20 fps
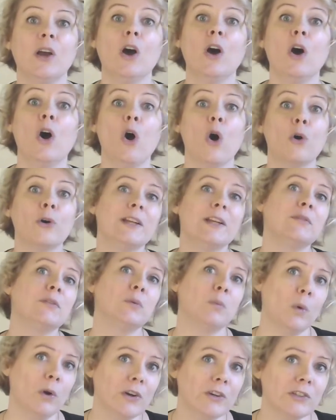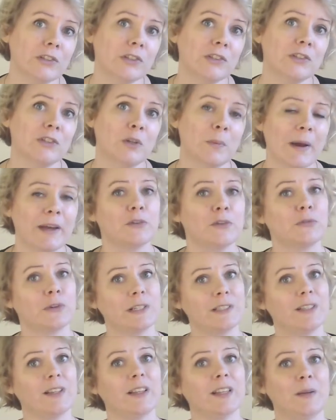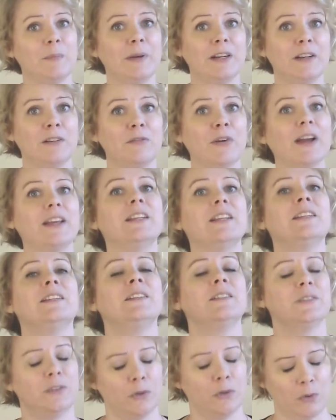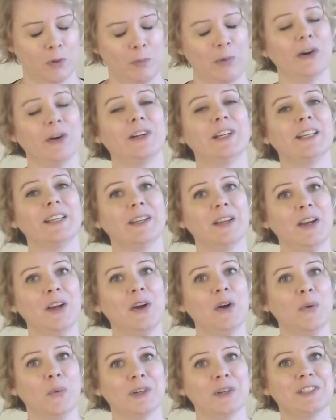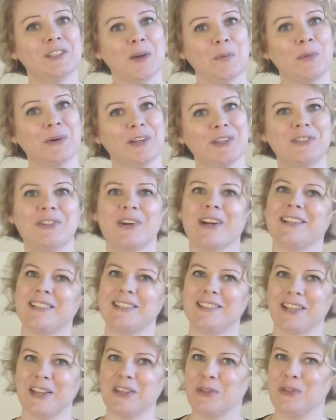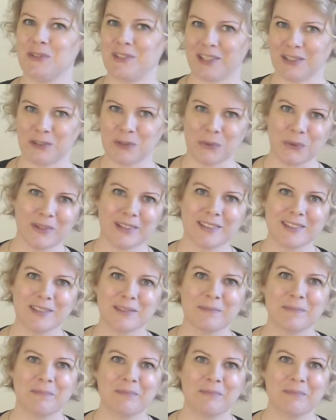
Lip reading: or even worse, you might have recently been invited to a party where someone is trying to sell you sex toys.